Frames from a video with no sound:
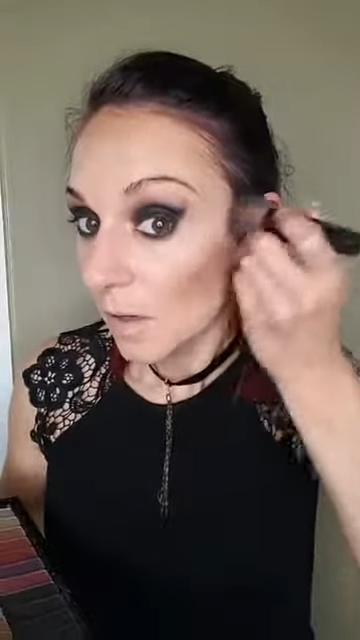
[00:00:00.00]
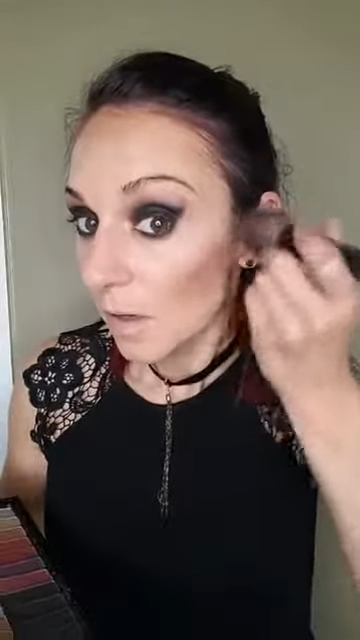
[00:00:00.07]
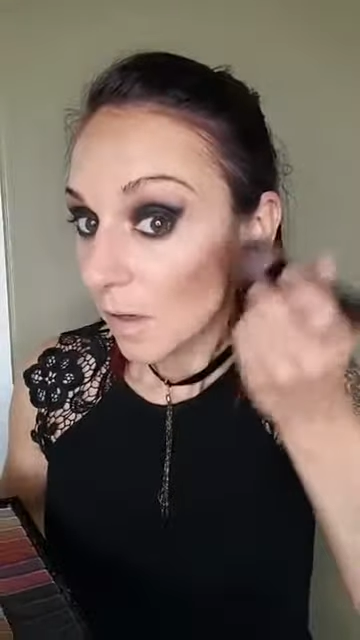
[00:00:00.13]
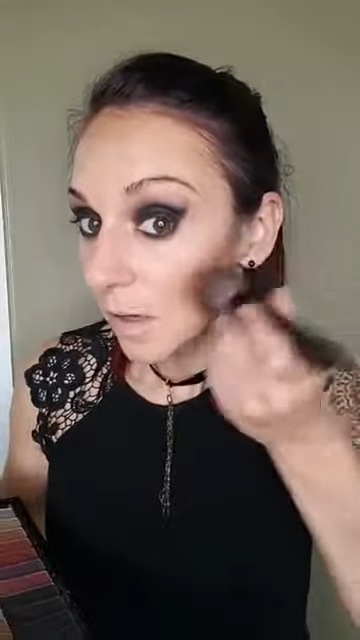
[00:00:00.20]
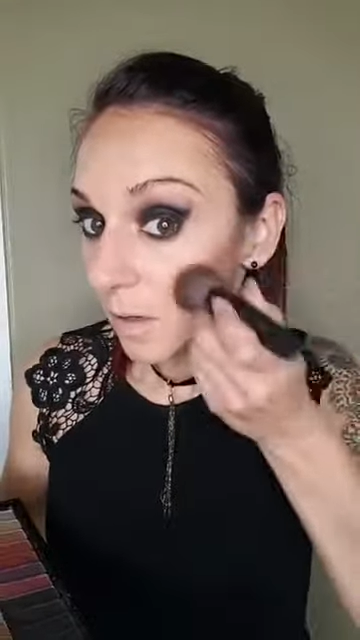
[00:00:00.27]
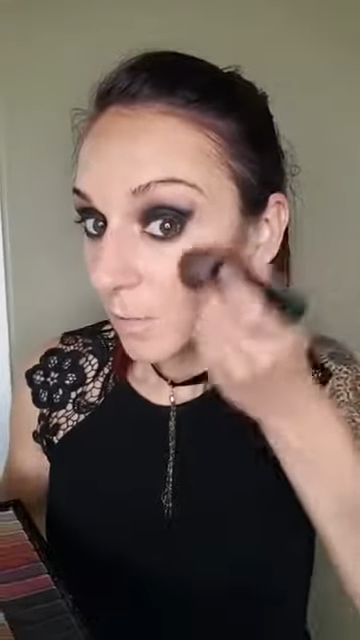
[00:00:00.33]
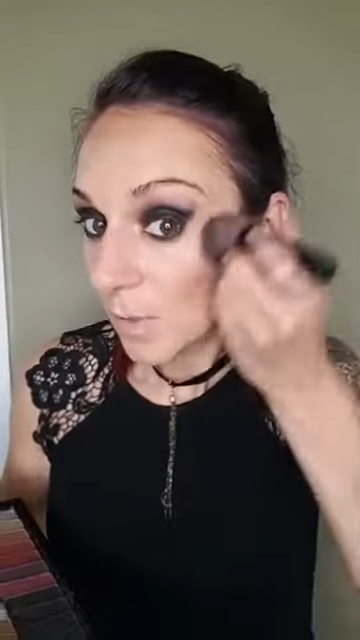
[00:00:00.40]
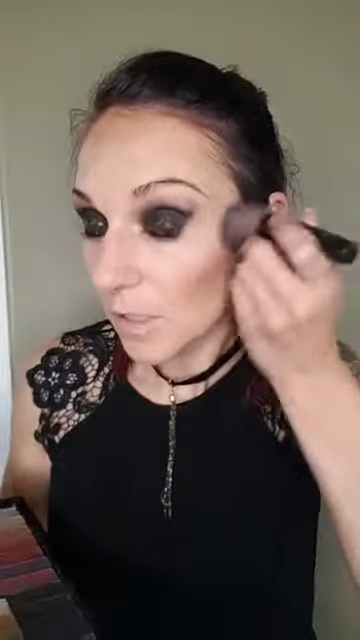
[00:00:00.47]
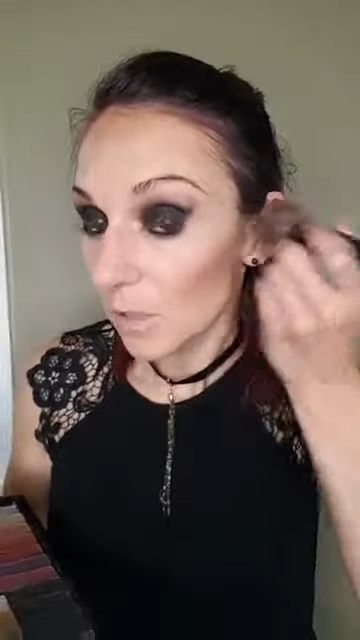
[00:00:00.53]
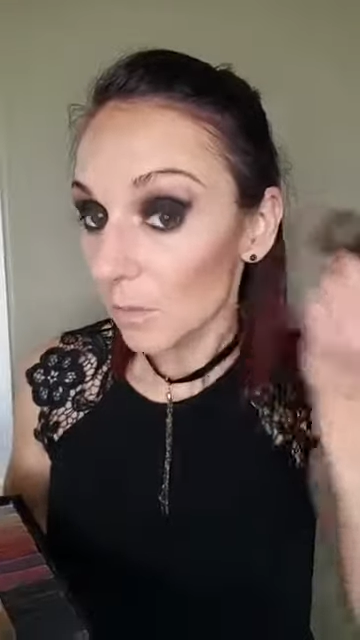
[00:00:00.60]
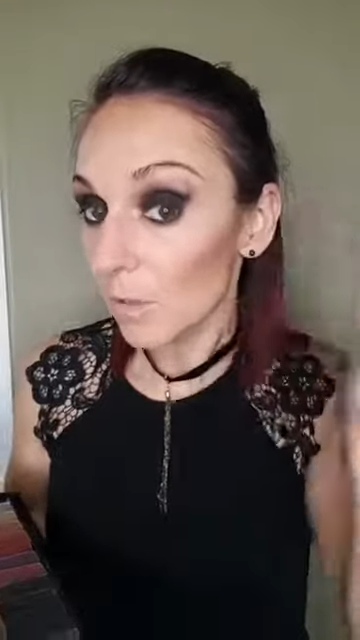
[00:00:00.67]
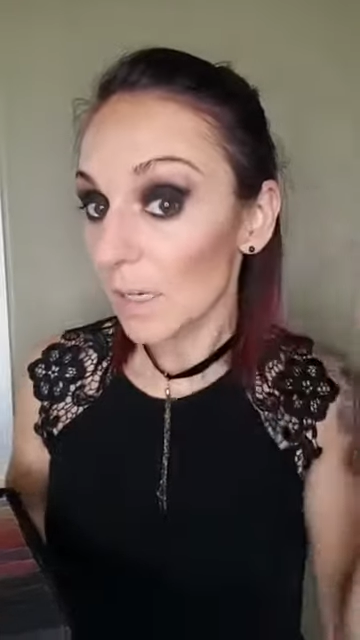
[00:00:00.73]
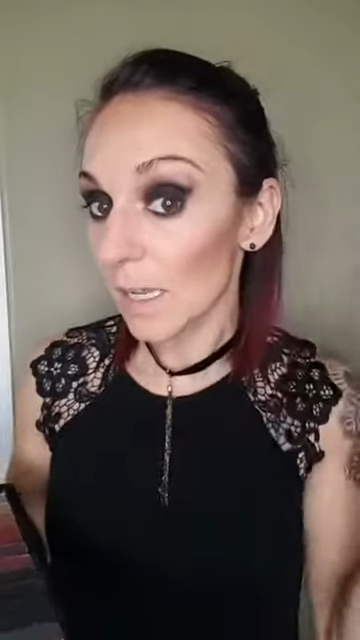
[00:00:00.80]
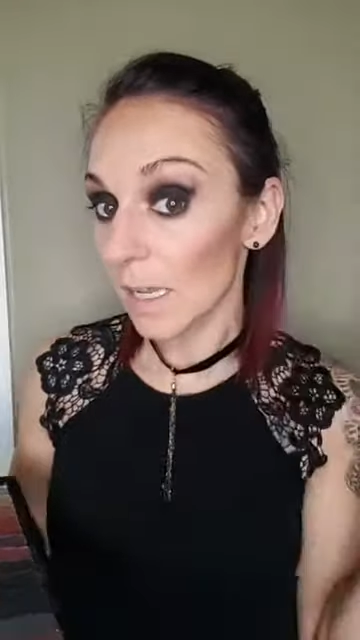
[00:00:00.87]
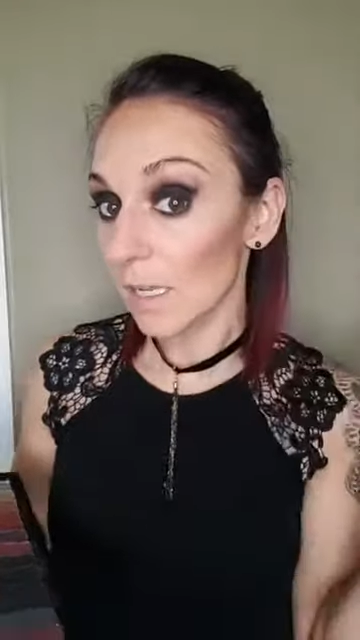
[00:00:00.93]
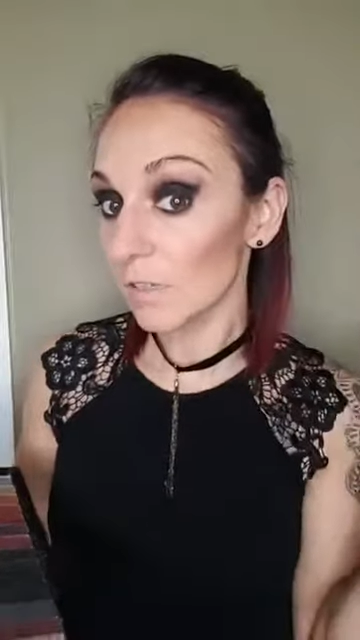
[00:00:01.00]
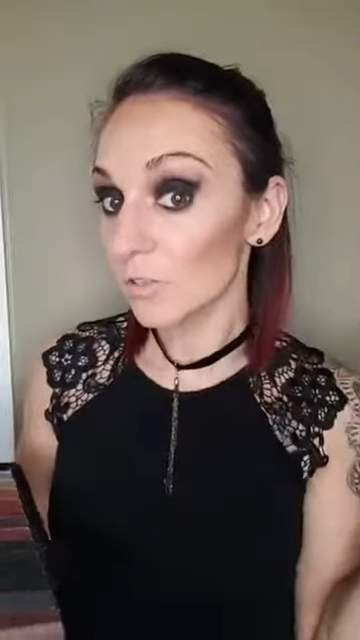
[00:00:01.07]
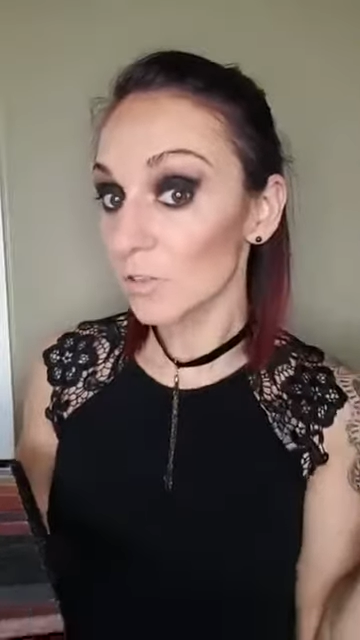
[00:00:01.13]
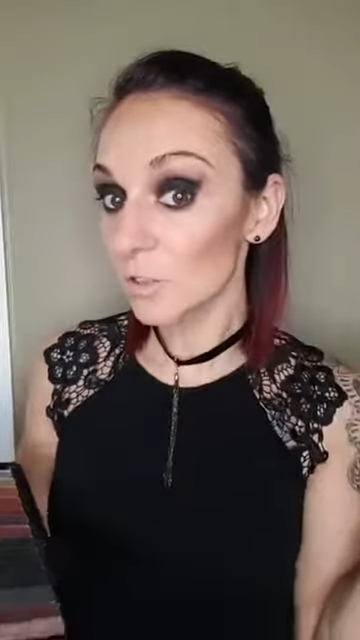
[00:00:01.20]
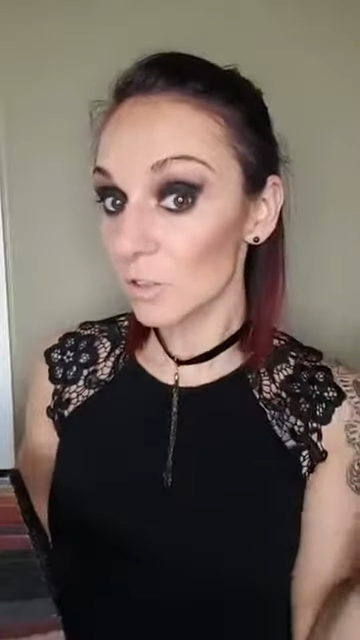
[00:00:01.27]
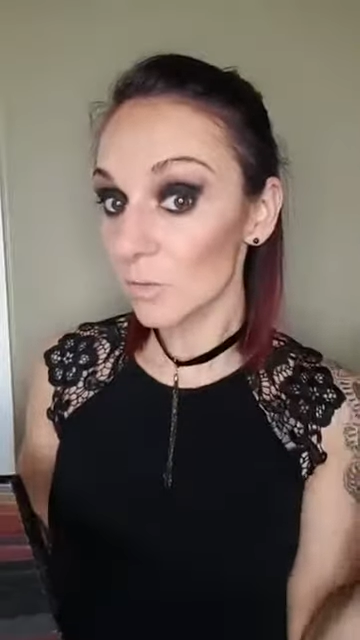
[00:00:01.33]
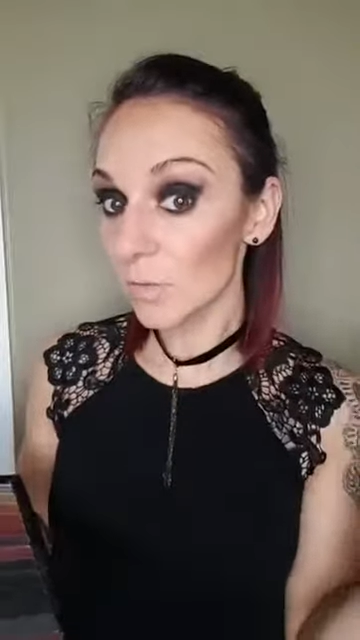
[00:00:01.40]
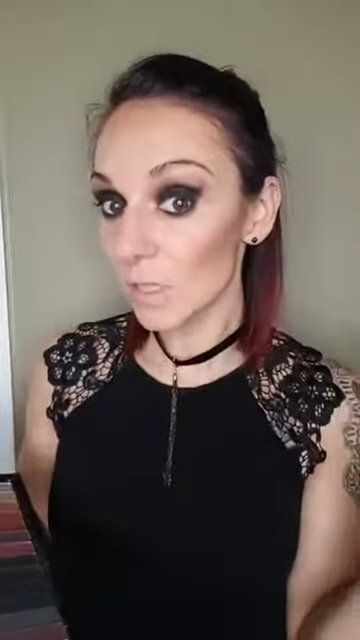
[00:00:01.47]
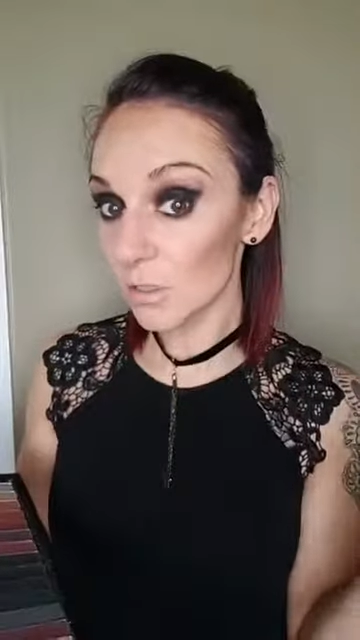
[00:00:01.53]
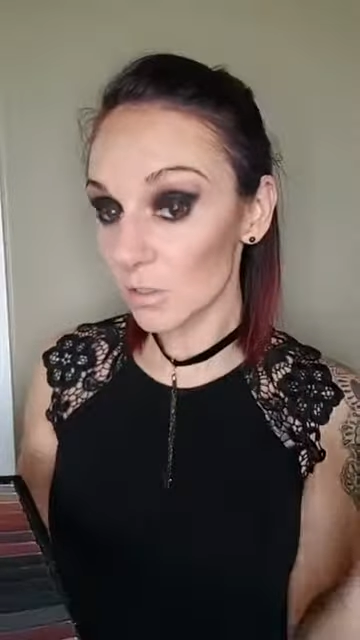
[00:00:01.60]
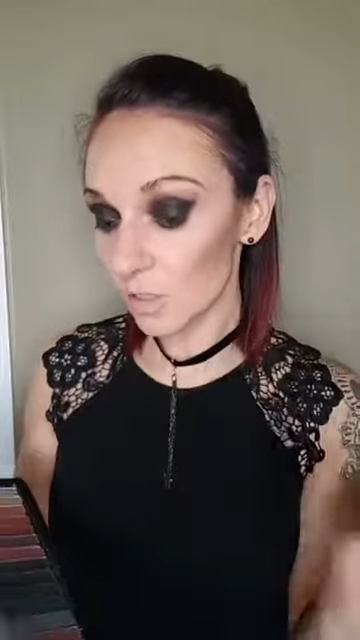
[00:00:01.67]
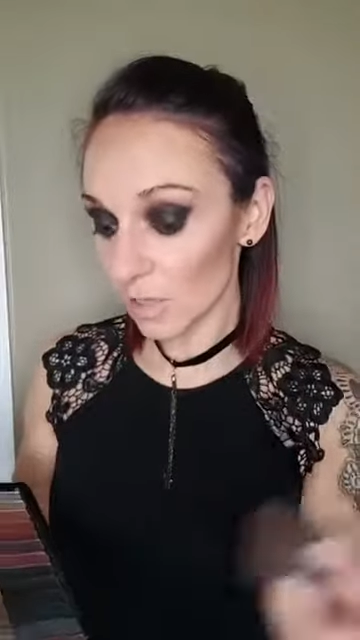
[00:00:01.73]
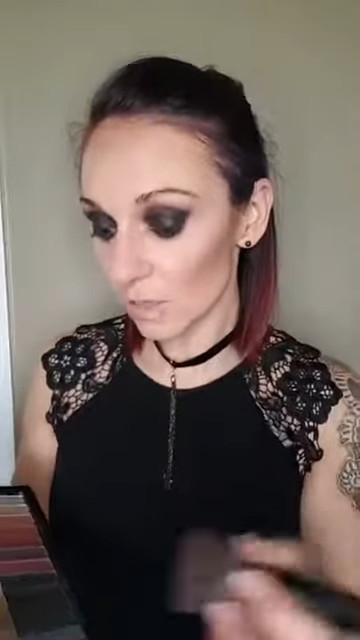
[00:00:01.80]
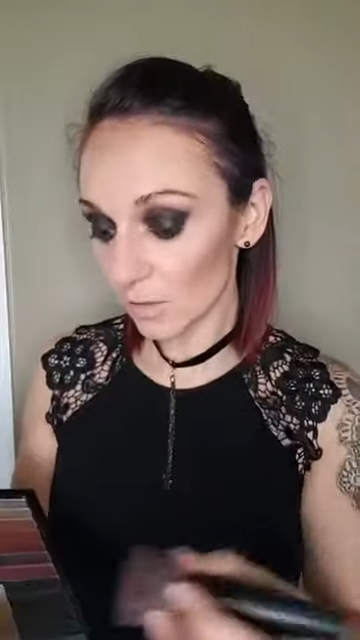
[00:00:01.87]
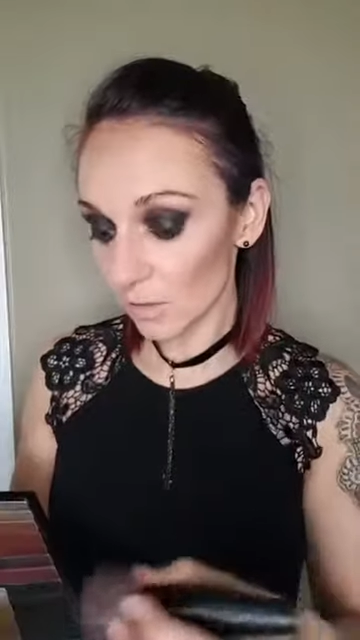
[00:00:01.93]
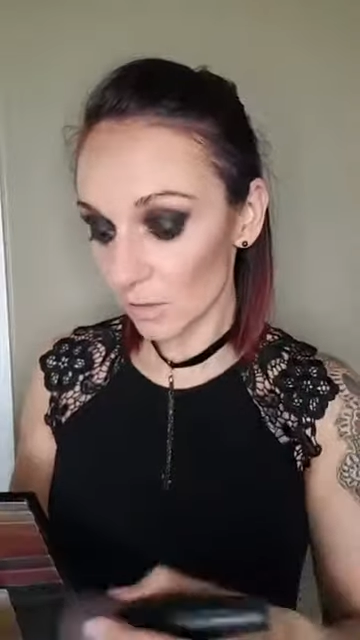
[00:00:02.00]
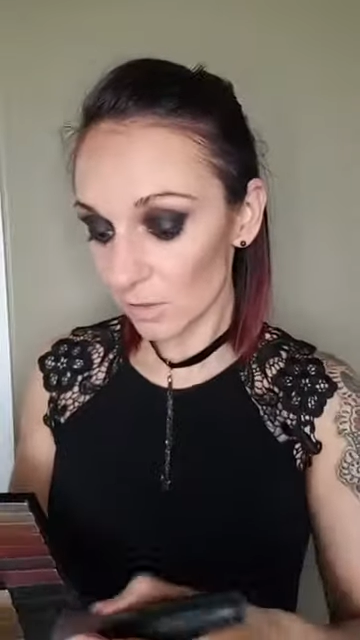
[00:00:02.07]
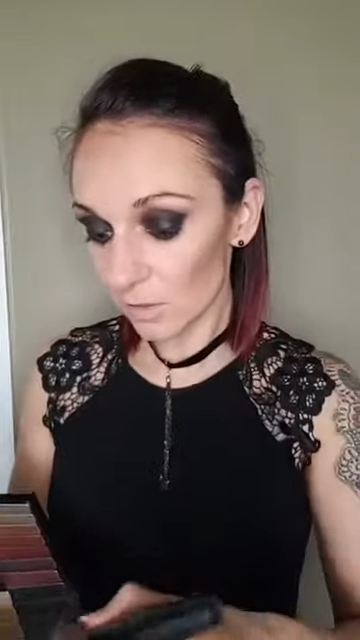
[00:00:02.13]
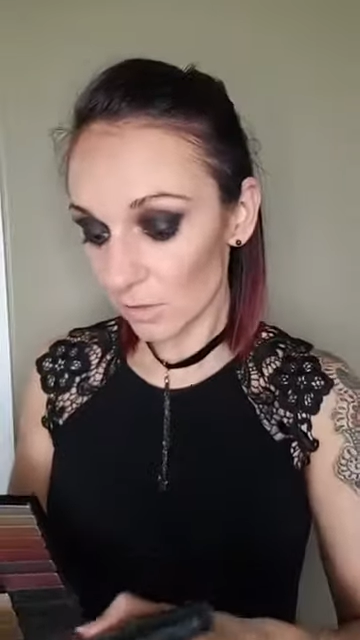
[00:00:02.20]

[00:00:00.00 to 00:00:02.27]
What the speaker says: I don't want to add too much color,